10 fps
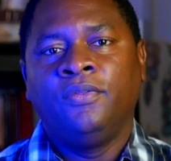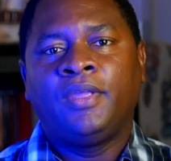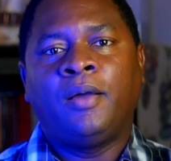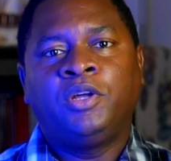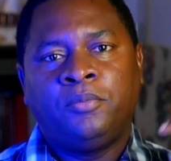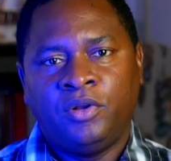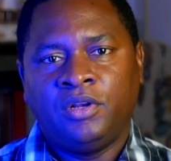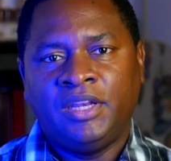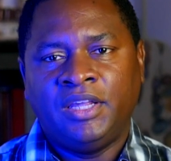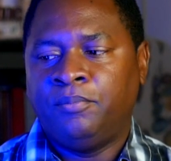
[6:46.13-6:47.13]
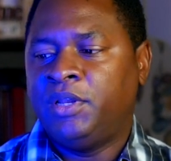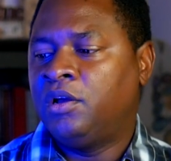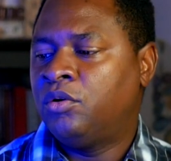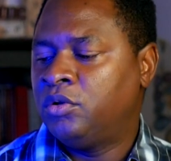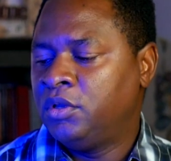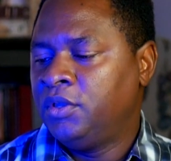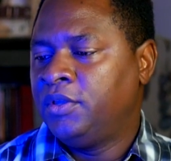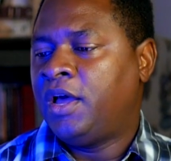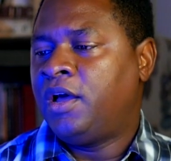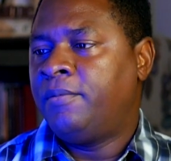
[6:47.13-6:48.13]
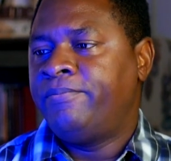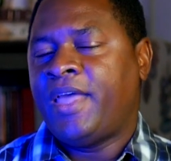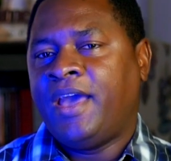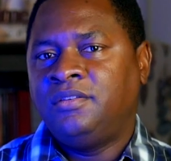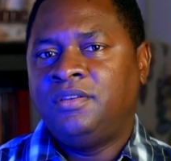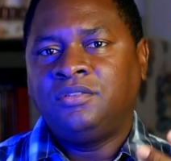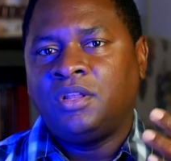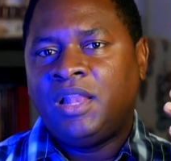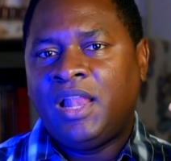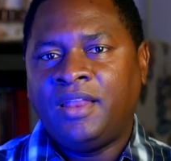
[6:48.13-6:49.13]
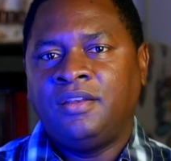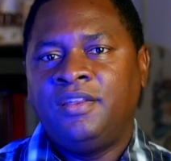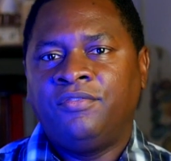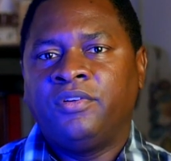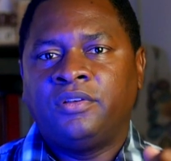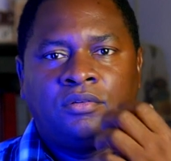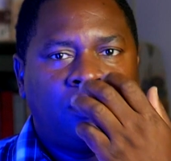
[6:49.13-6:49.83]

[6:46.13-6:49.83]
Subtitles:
I'm going to put a link below. There's a lot of different